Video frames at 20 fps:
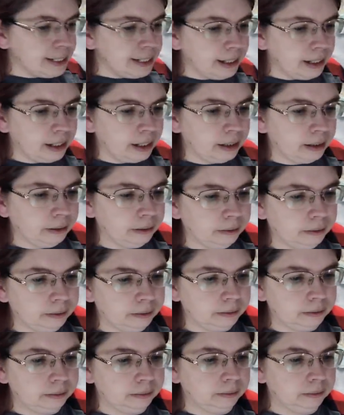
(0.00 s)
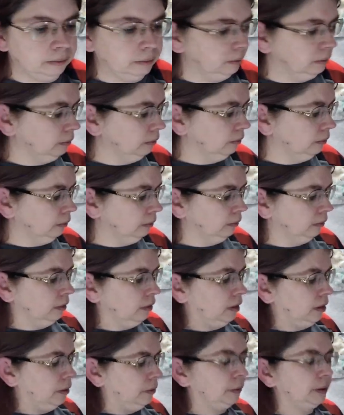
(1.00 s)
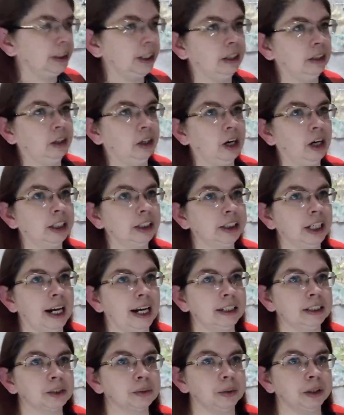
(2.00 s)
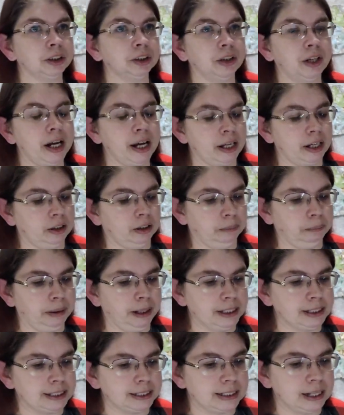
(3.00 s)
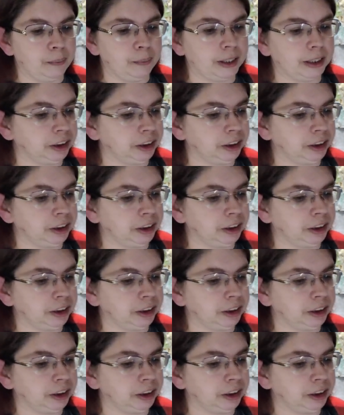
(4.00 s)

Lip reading: here, which are large half square triangle pieces that we